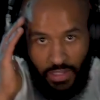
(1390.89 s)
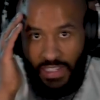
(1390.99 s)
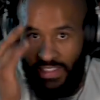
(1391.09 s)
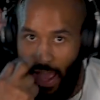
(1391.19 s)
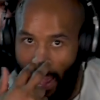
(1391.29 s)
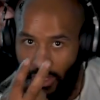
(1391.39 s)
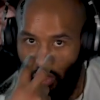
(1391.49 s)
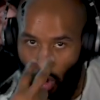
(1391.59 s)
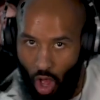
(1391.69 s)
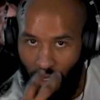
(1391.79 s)
His eyes
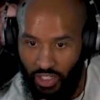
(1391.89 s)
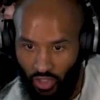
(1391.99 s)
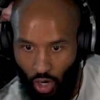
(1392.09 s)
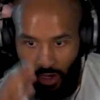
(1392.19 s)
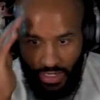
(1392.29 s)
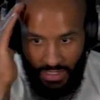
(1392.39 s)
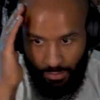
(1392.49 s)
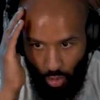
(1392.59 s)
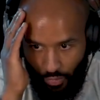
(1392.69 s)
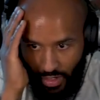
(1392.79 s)
are on his target. He's
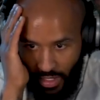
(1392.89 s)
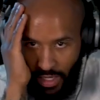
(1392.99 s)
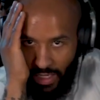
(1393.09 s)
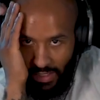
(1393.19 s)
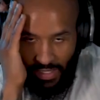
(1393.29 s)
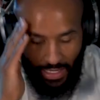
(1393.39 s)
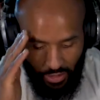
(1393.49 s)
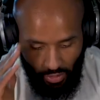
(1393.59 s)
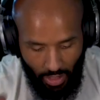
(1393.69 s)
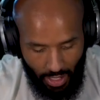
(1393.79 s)
moving. His hands
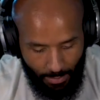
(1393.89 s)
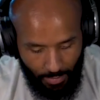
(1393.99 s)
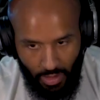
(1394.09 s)
are up.